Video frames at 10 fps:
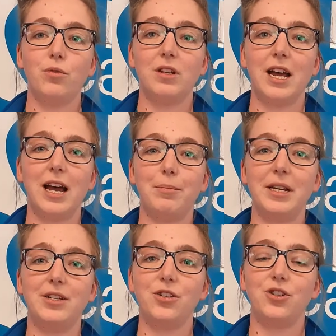than
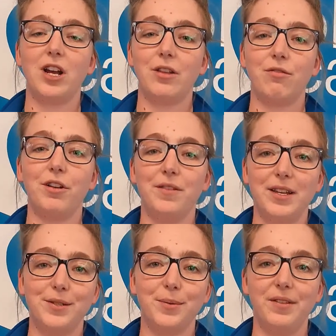happy to chat through
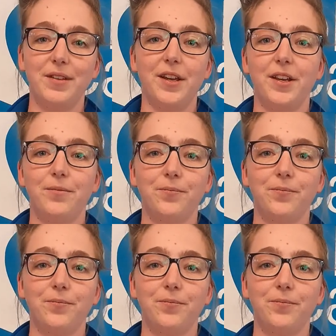this with you.